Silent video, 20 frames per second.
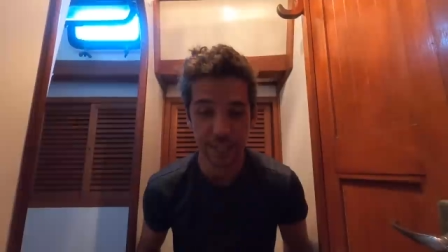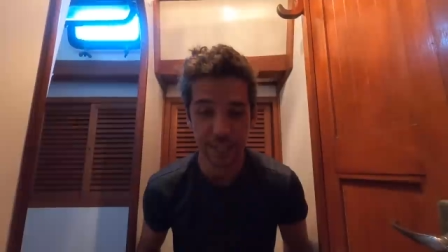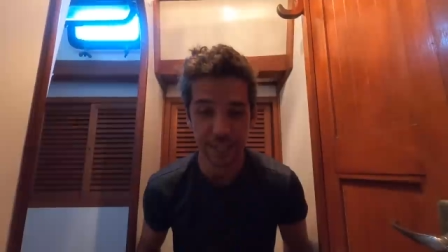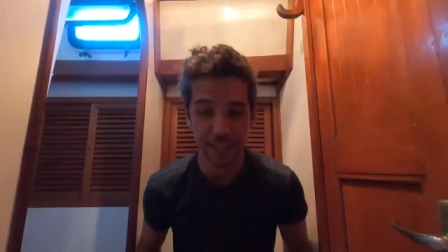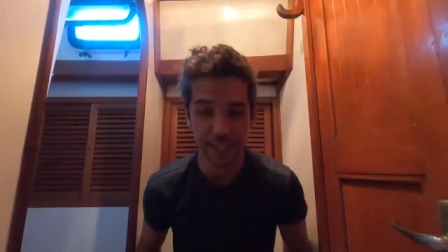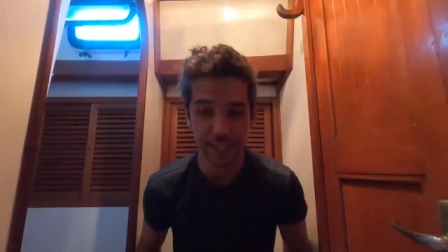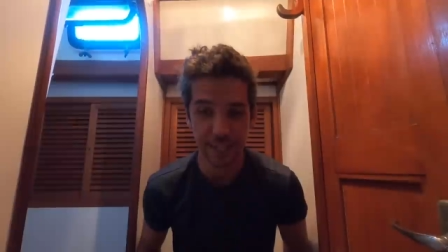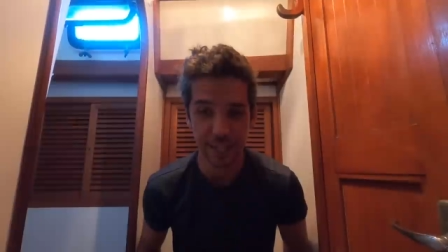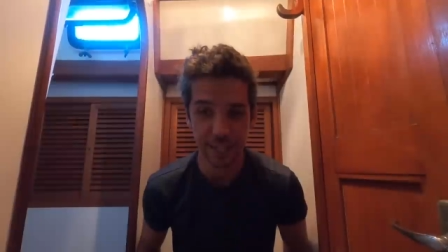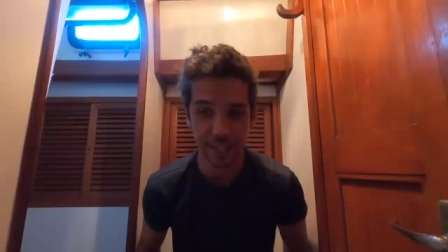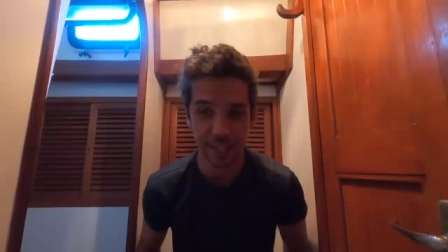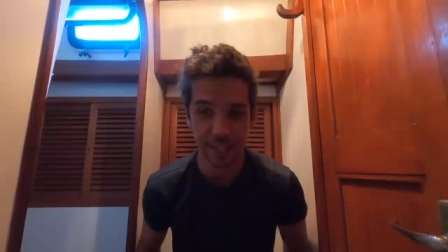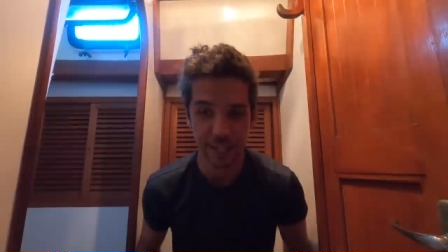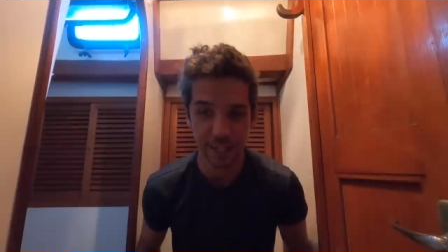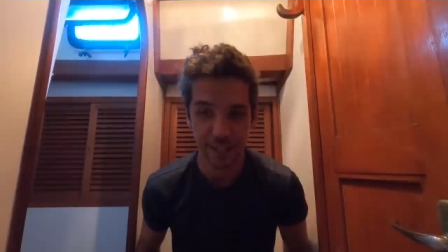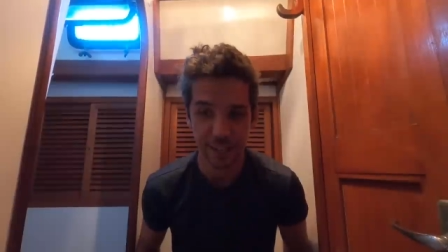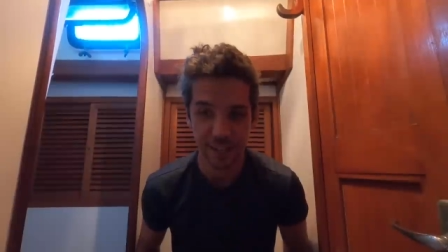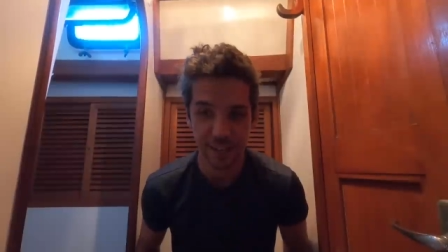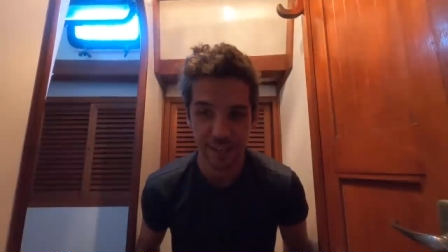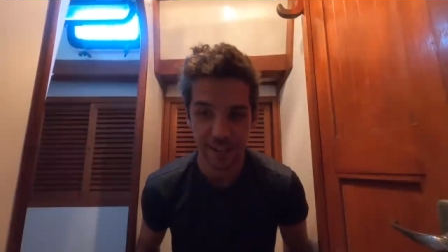Uh,
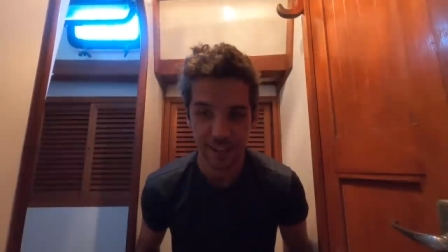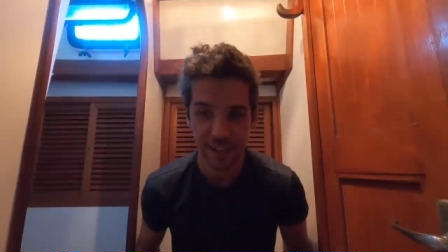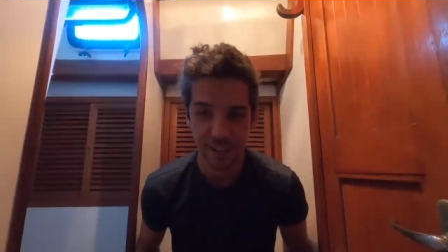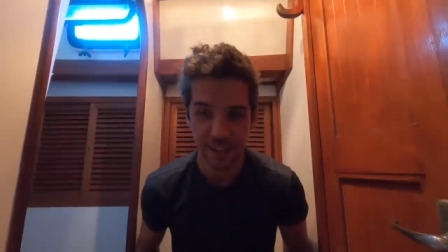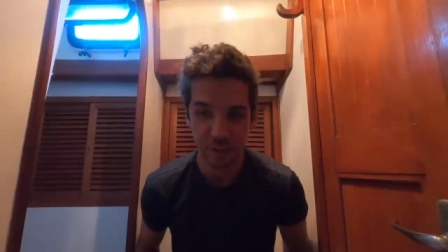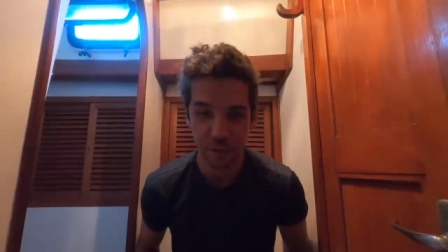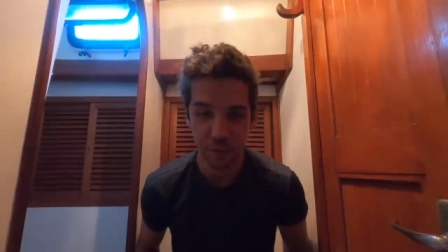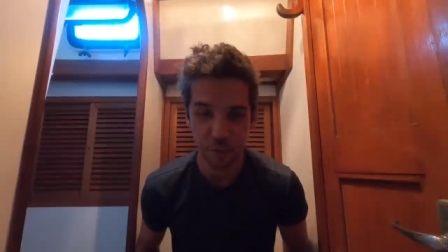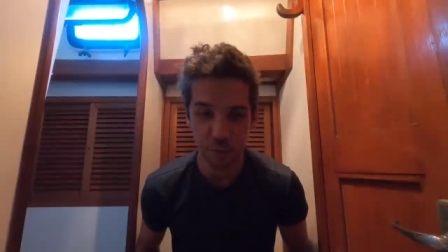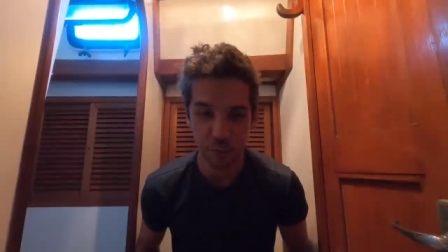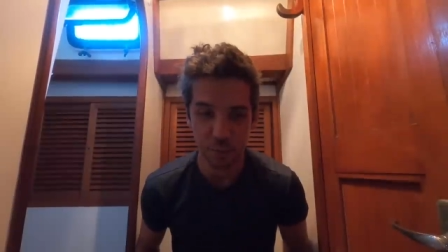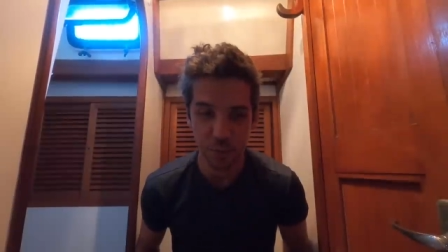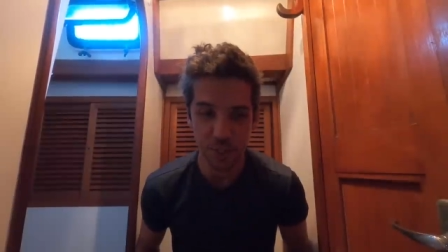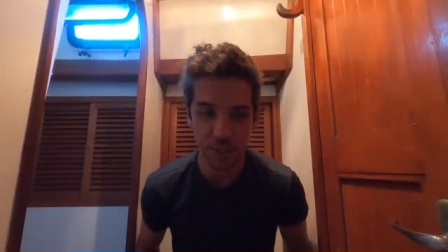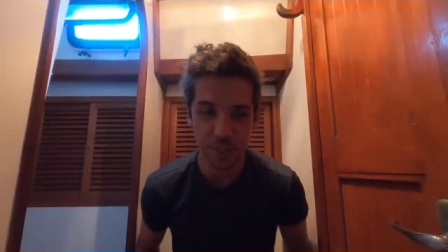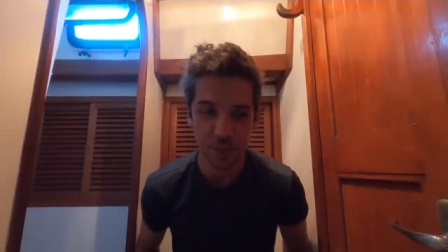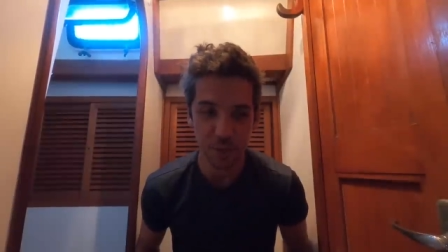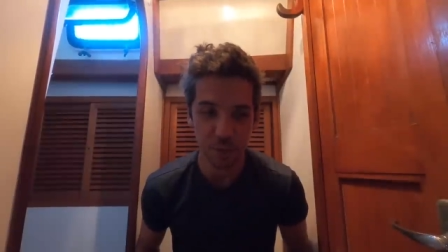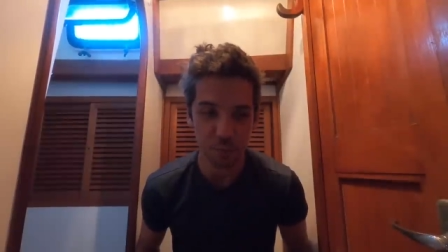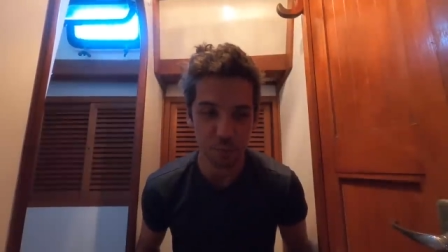we
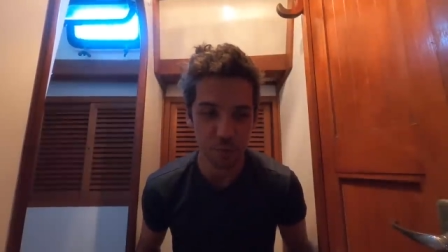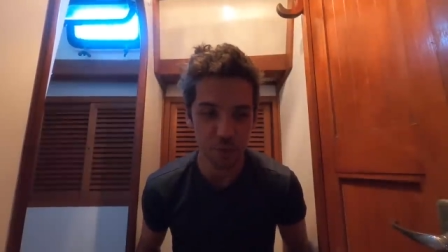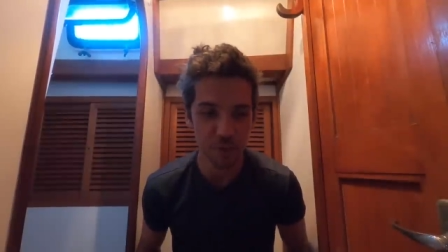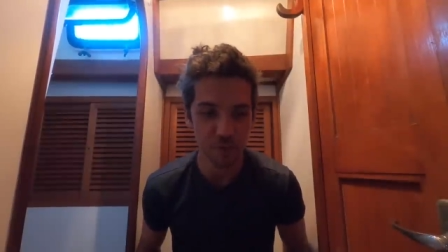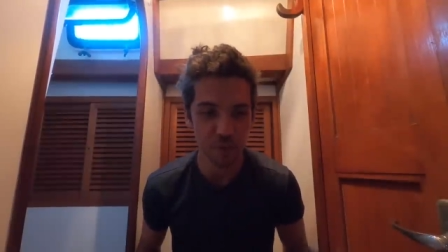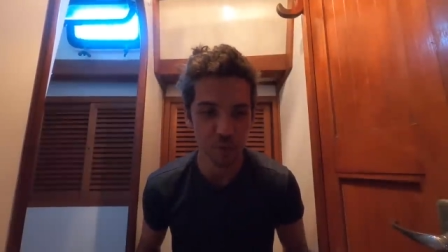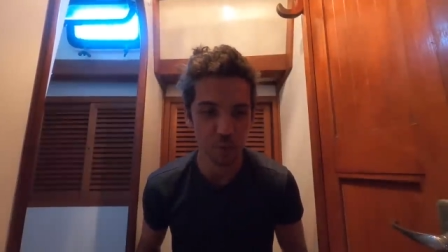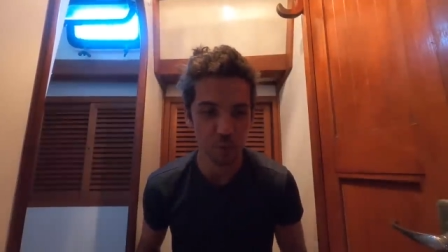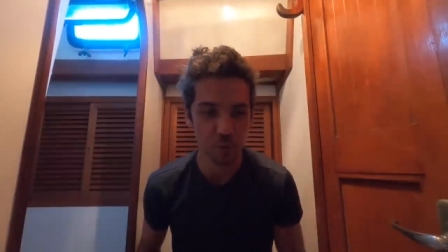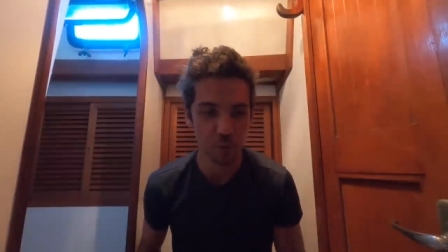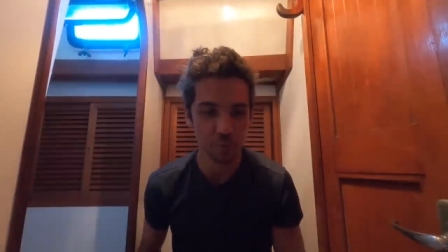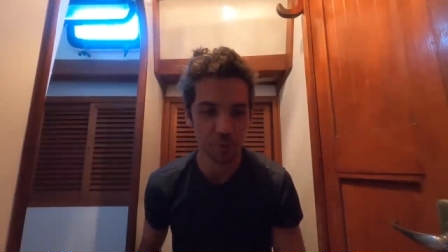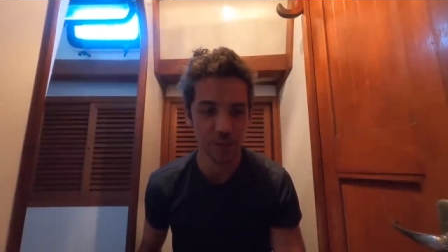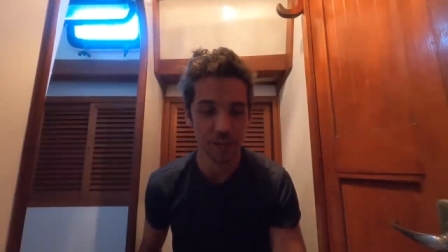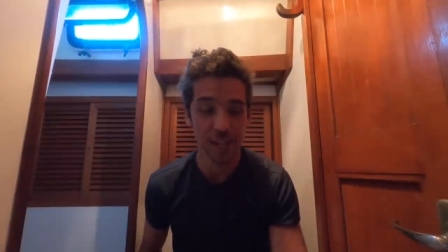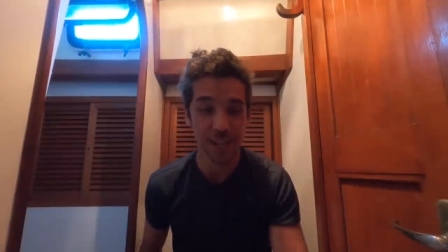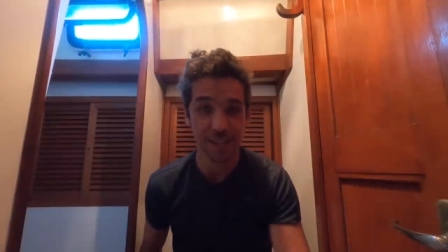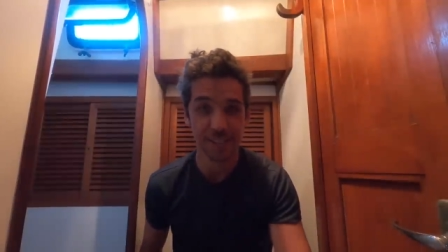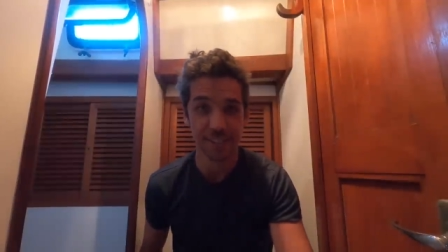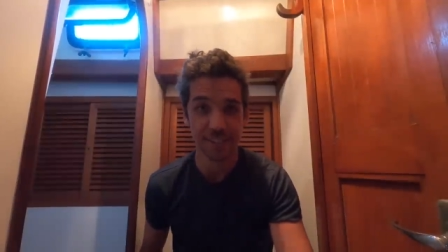took a bit of a whooping
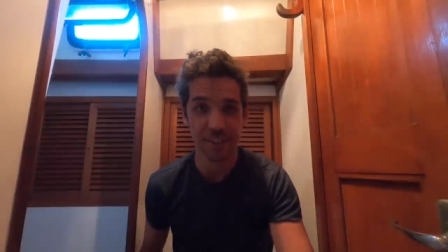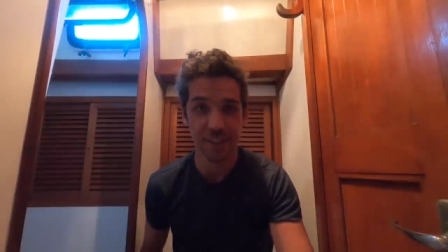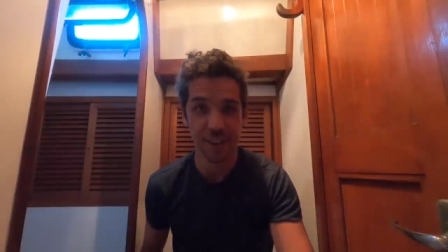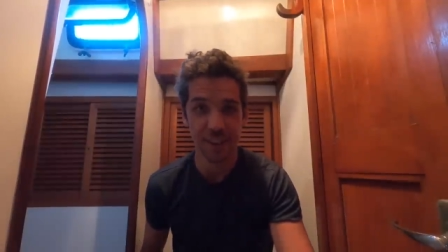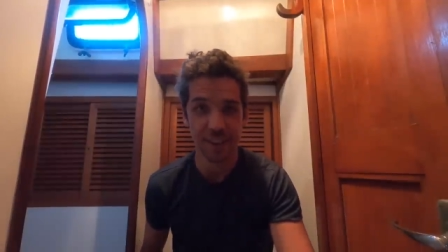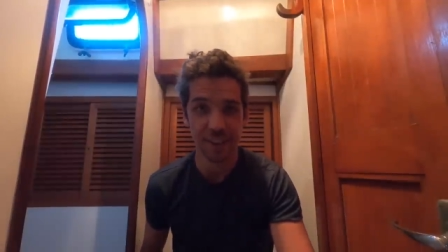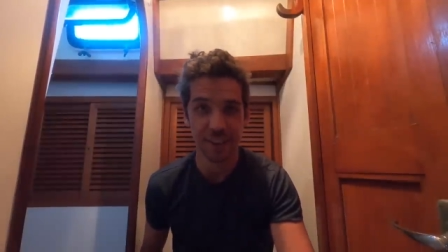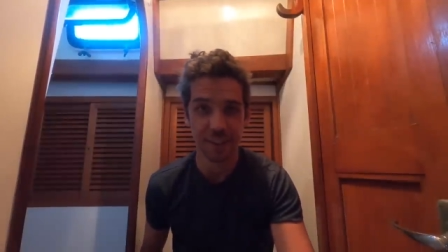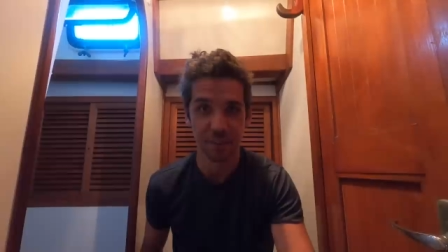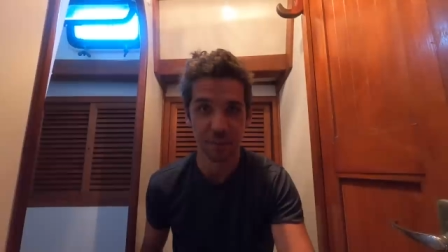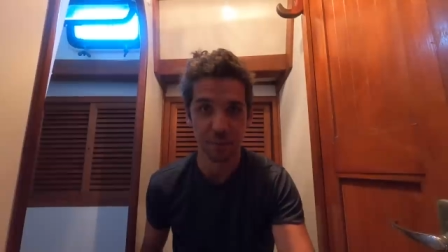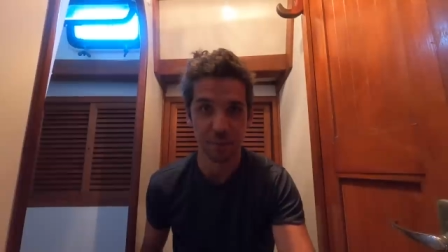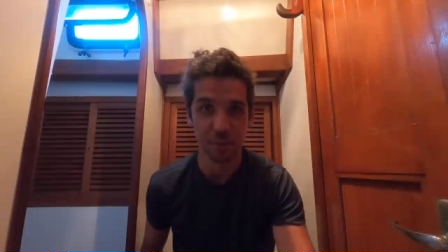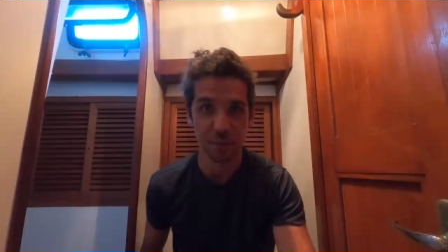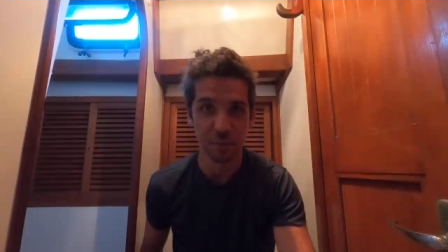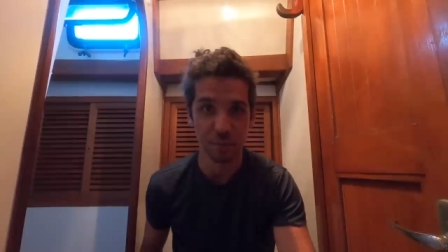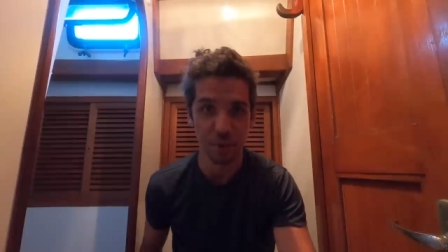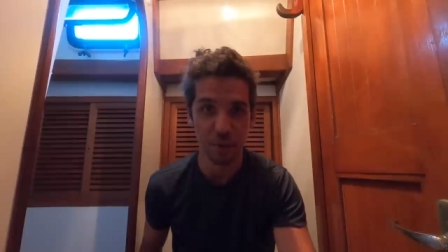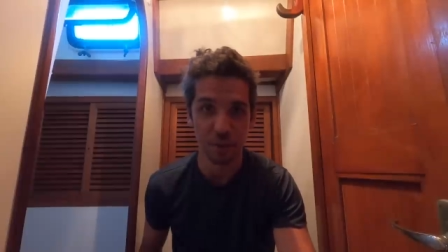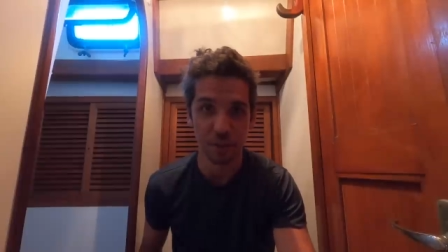last night with
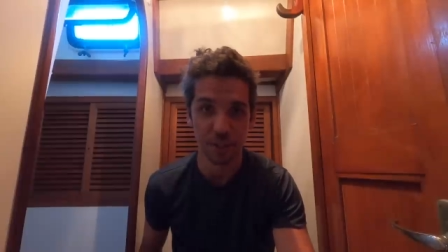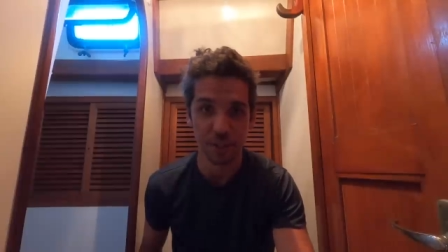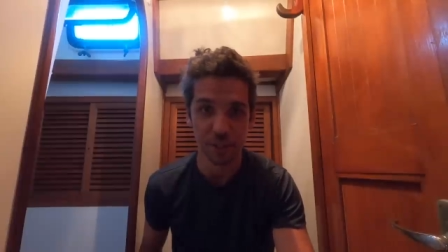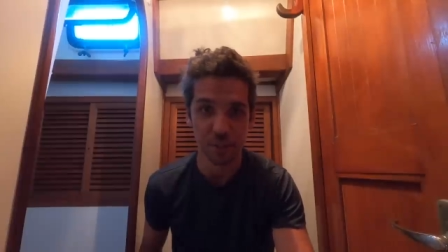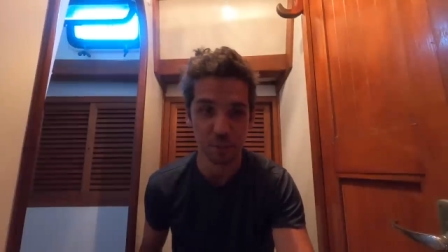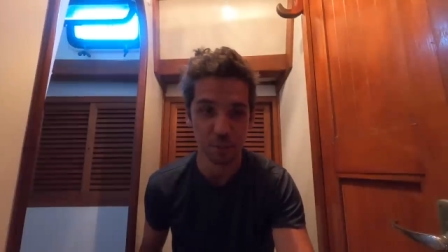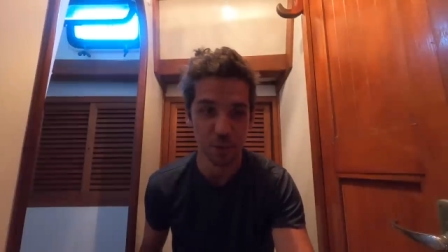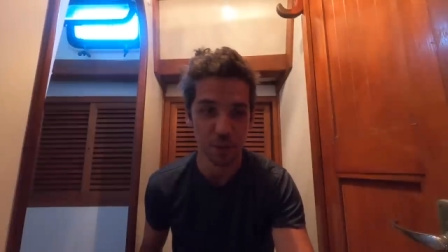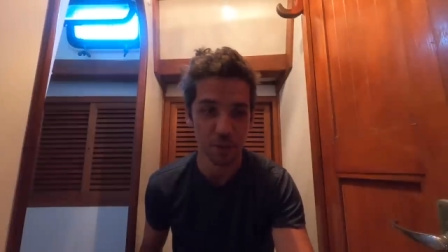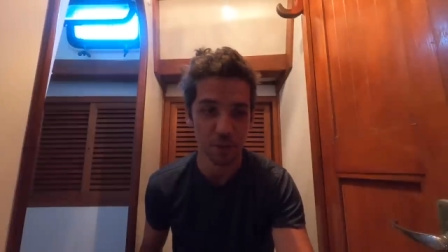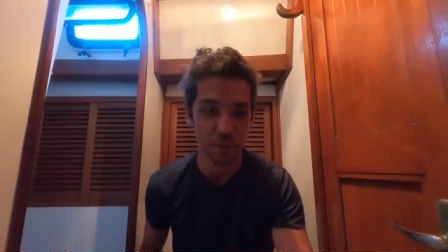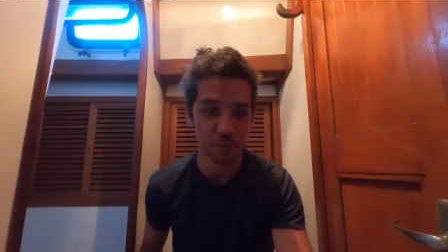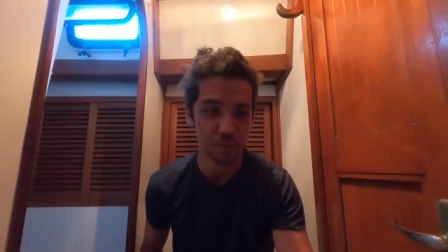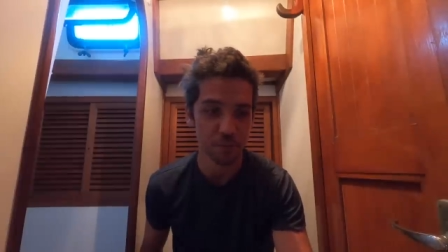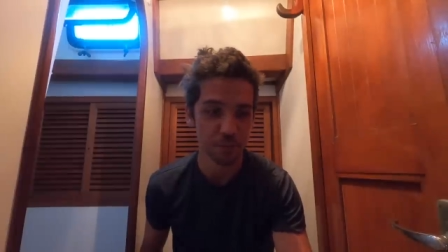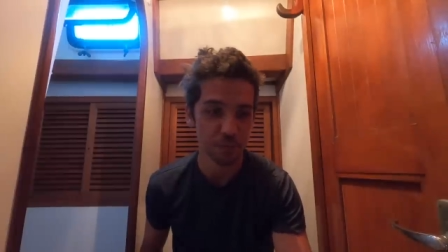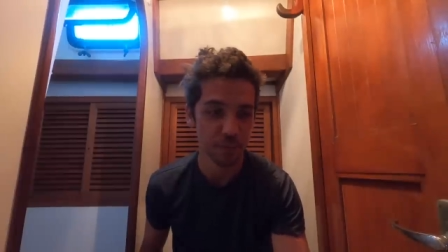the rolling swell